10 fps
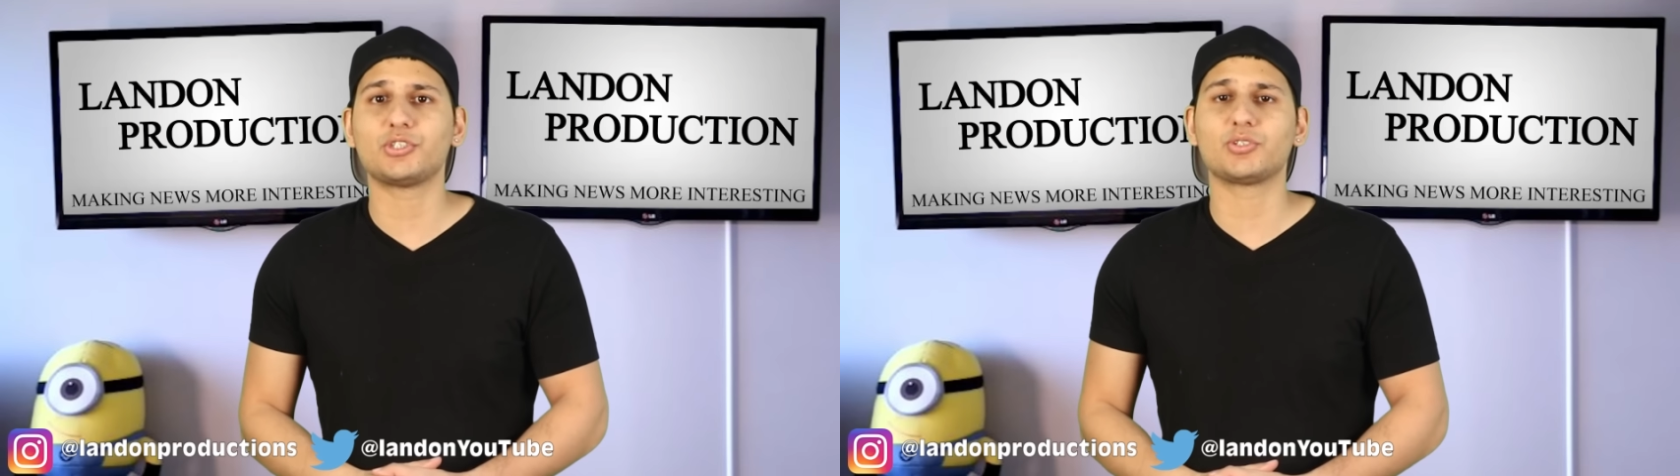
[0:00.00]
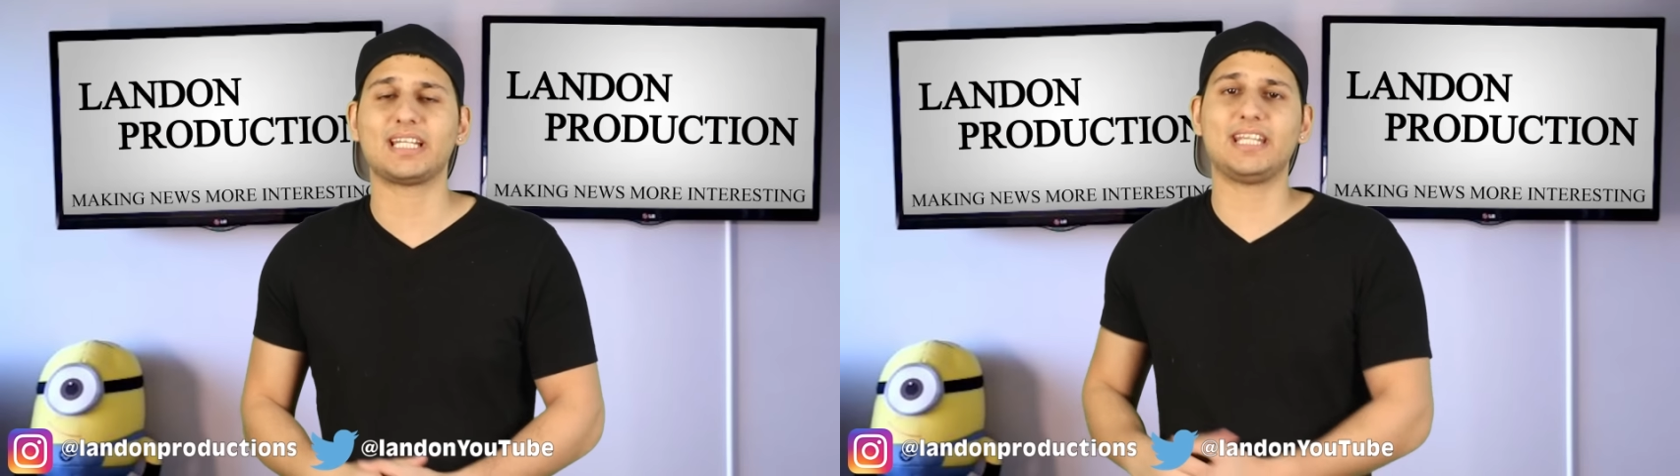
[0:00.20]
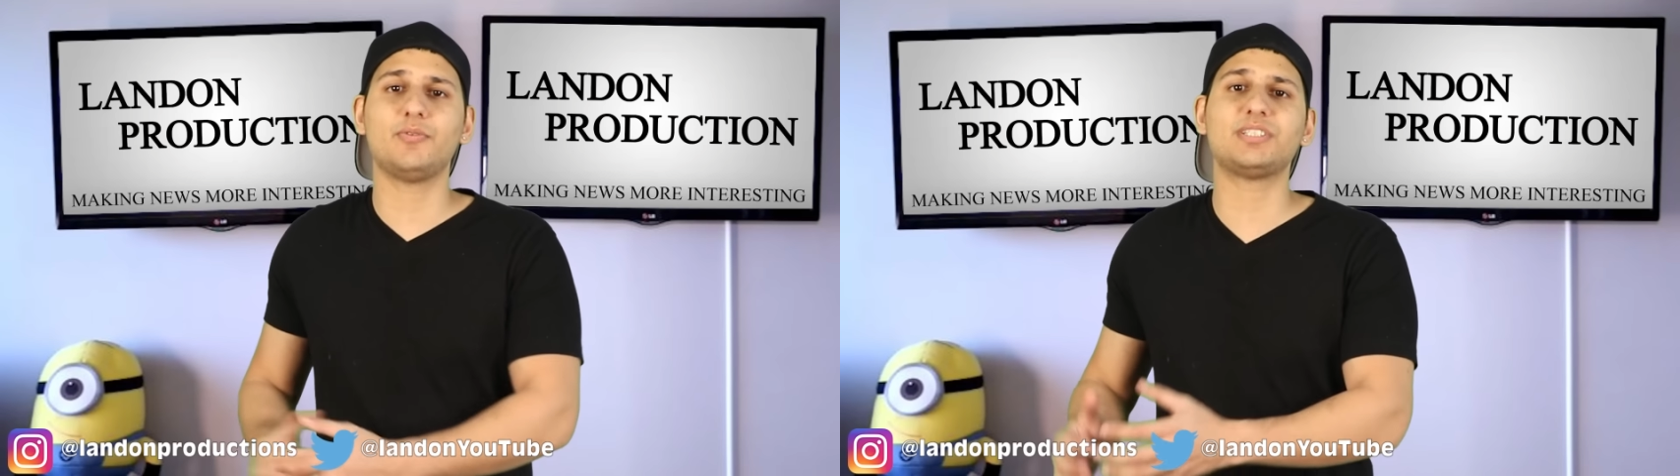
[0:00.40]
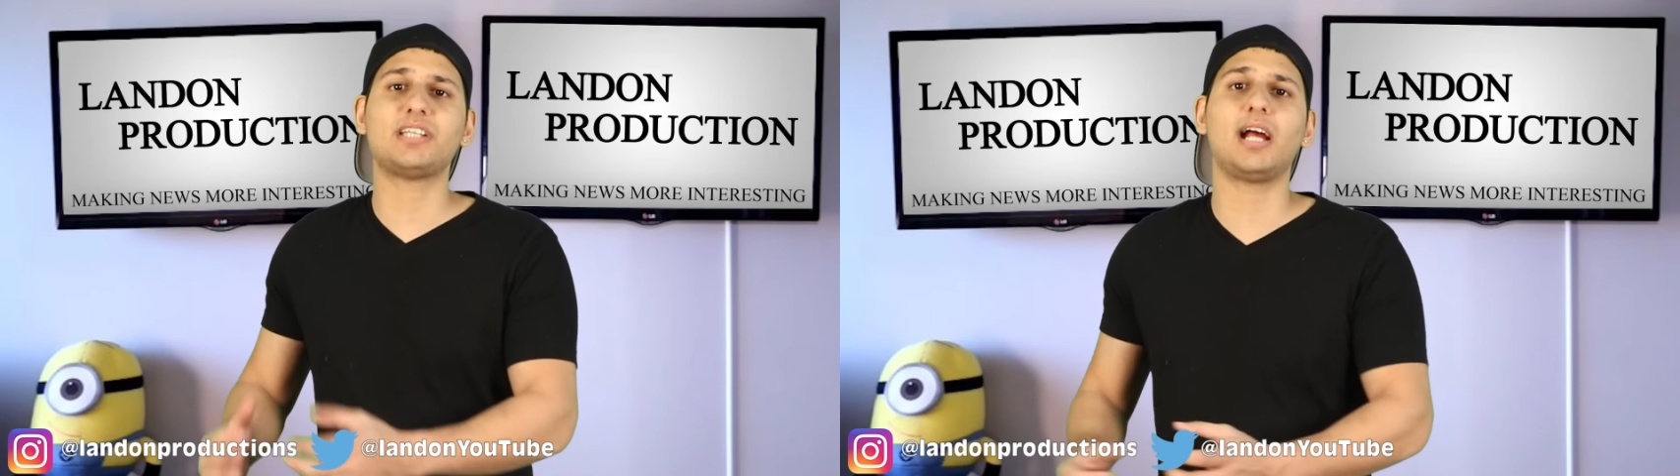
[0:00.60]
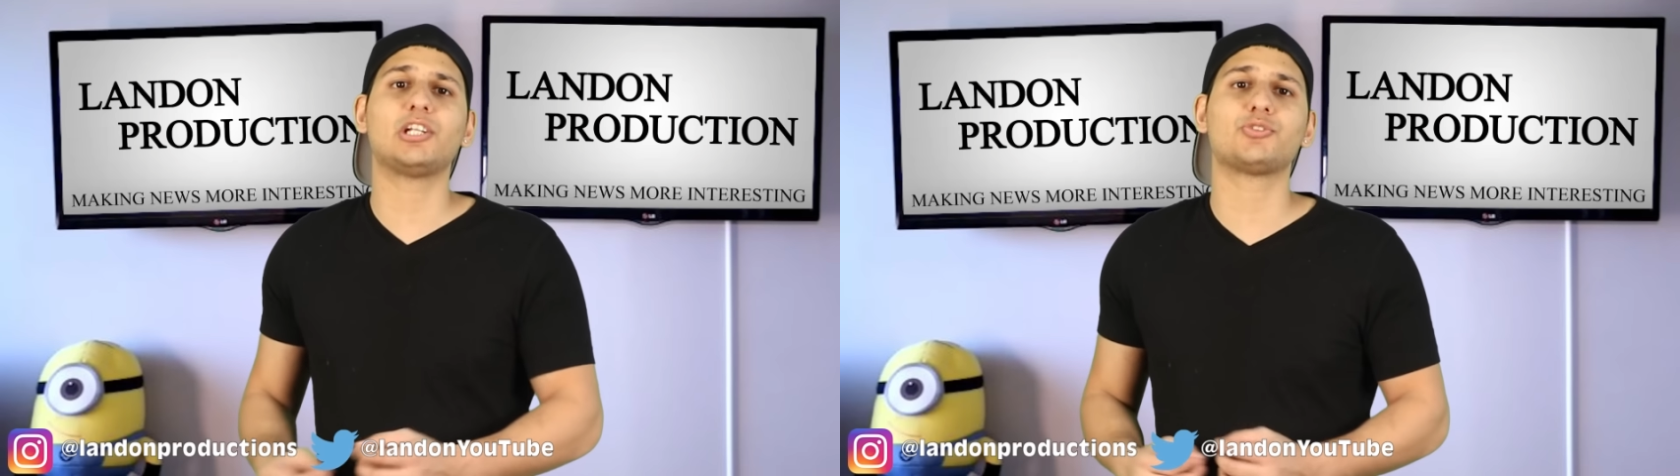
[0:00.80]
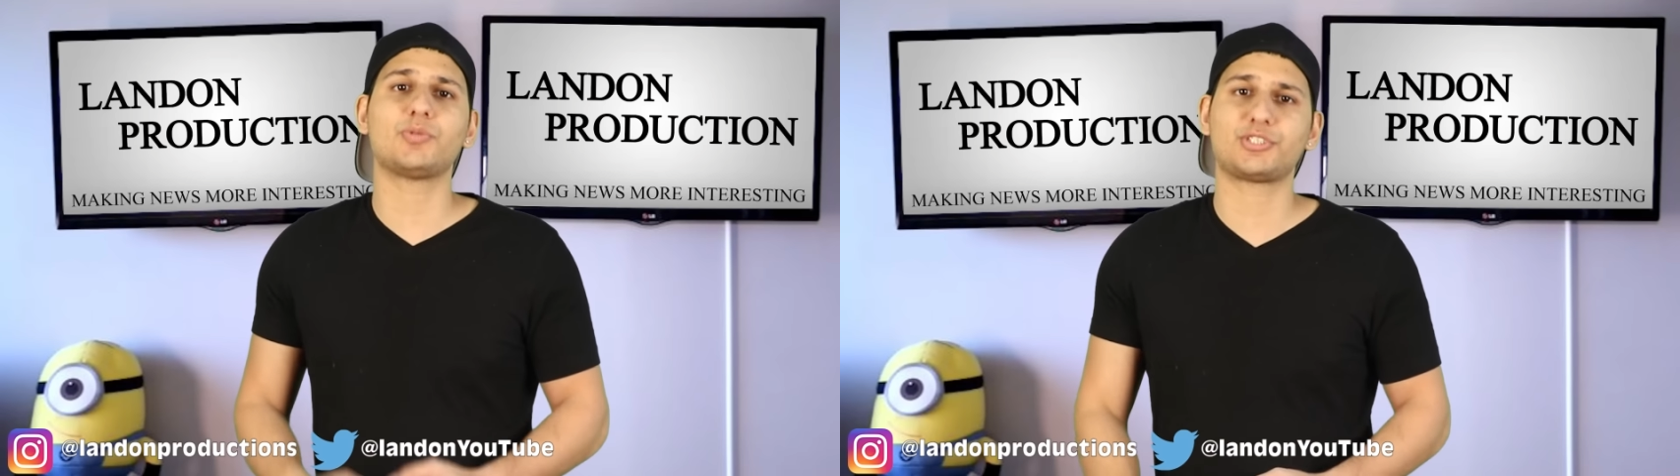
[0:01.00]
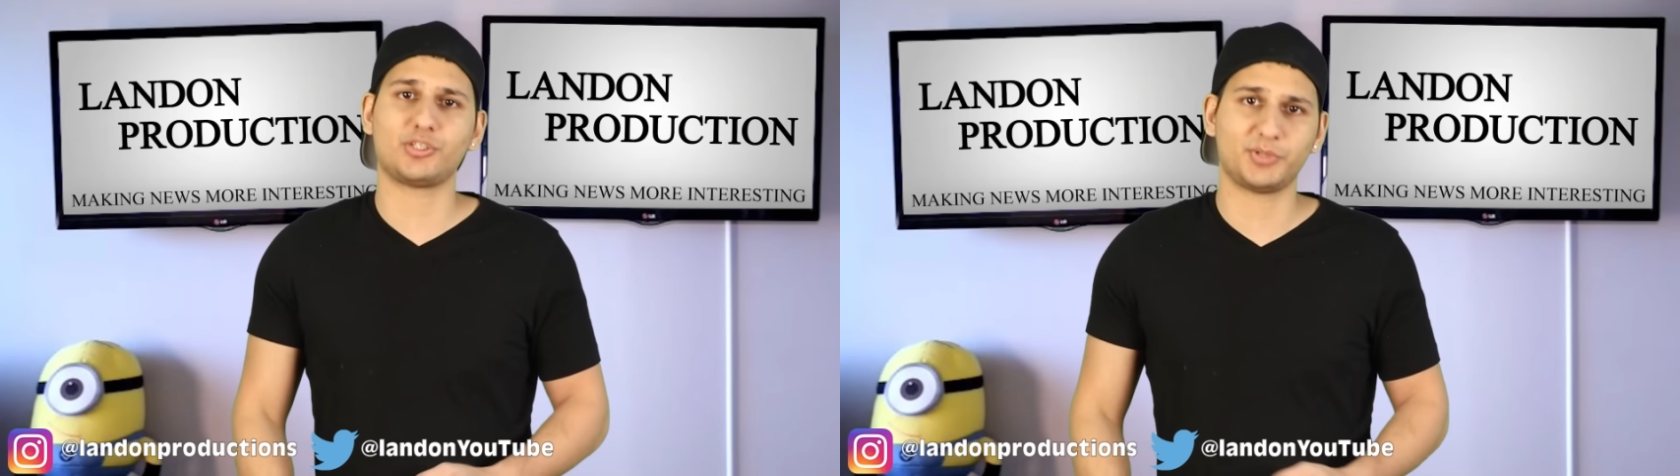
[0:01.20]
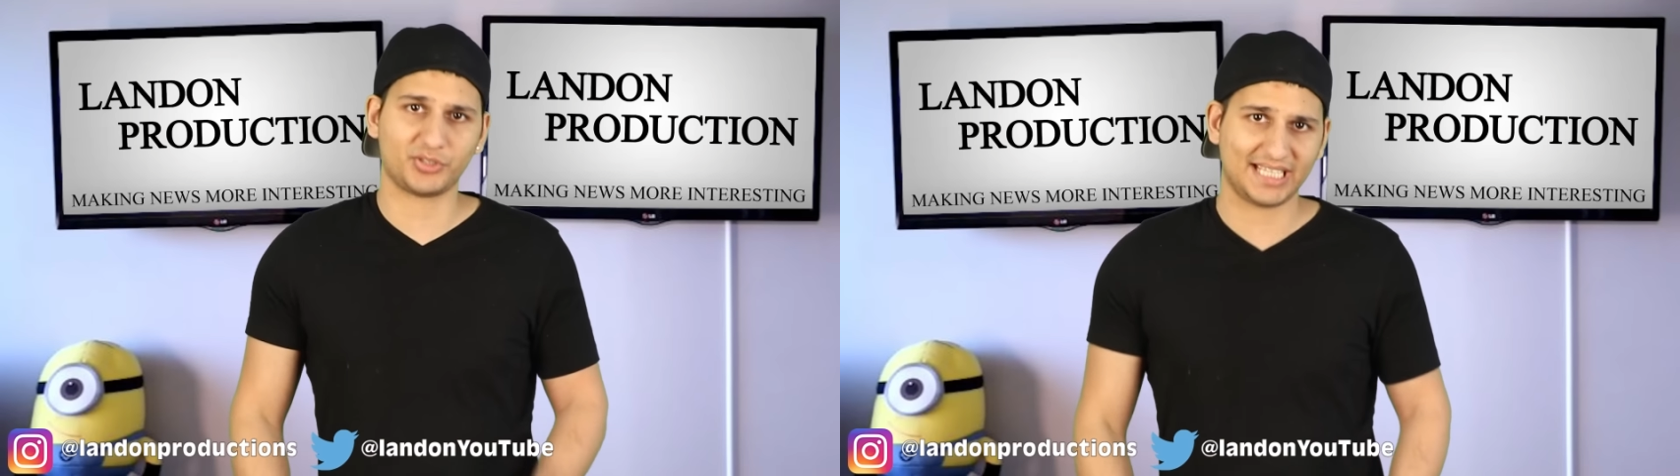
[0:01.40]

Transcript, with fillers: old and he was diagnosed with terminal